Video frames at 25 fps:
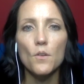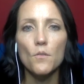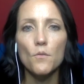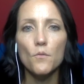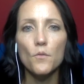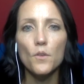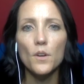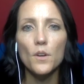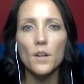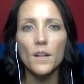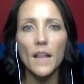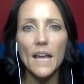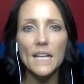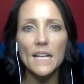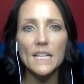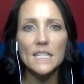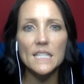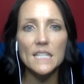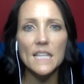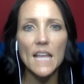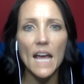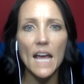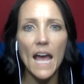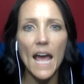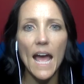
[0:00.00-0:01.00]
Realize
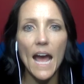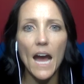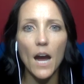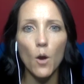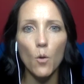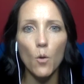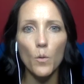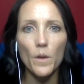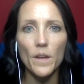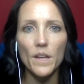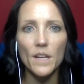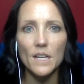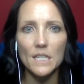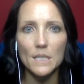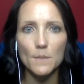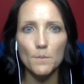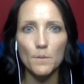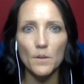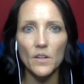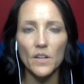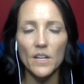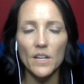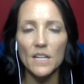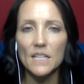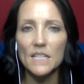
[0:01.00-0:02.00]
that how we
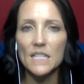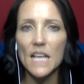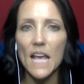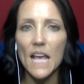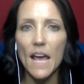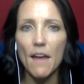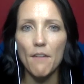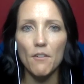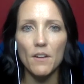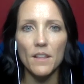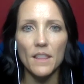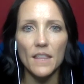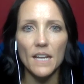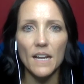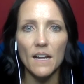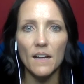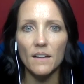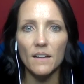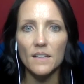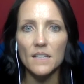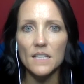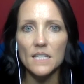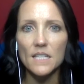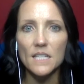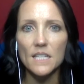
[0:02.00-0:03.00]
experience everything
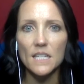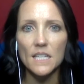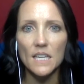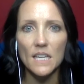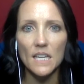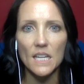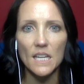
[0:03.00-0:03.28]
else